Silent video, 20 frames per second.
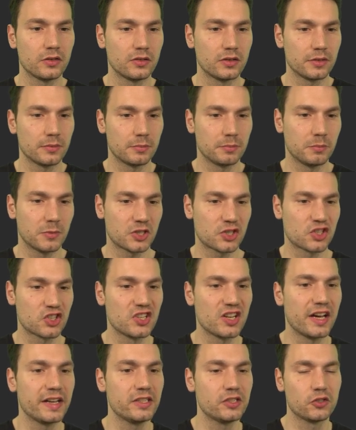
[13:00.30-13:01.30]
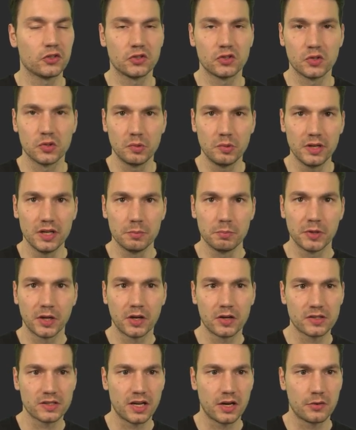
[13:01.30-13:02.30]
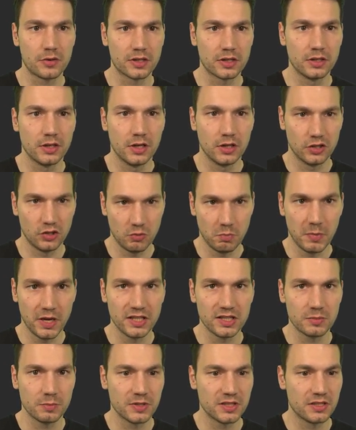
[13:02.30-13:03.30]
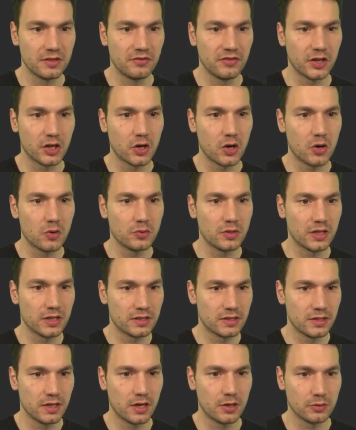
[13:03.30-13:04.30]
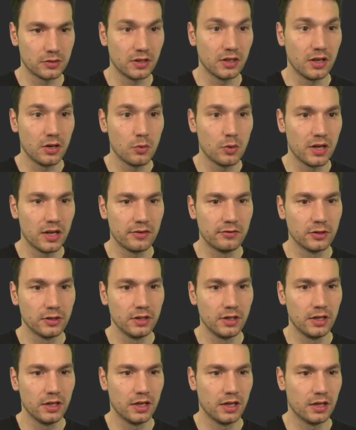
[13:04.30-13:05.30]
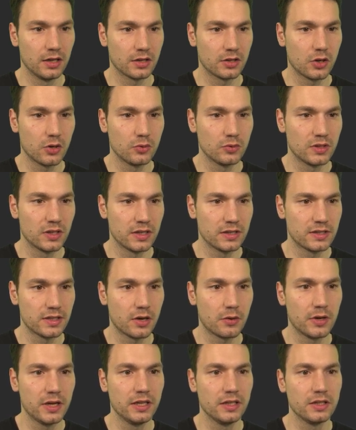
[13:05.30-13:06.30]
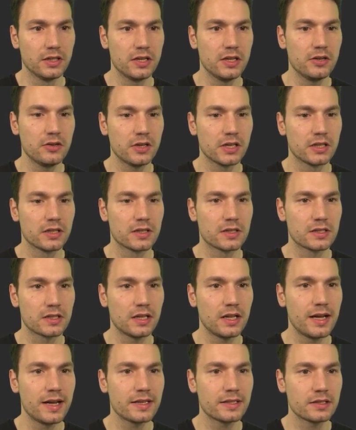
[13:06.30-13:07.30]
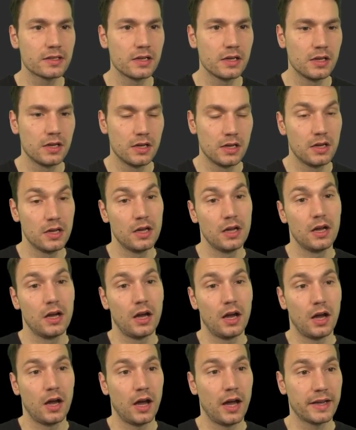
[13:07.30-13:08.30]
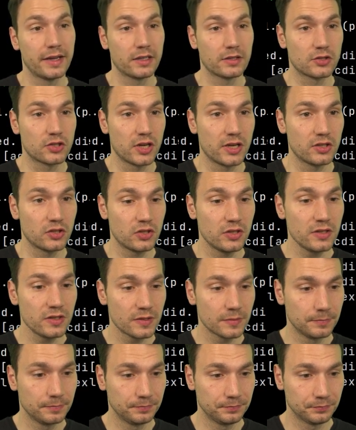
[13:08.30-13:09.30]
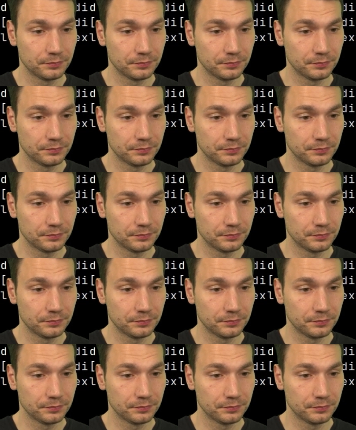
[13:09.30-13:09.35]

know, not much nicer to read, because our domain specific code is now the lower level code is now in here in this class. I can change this.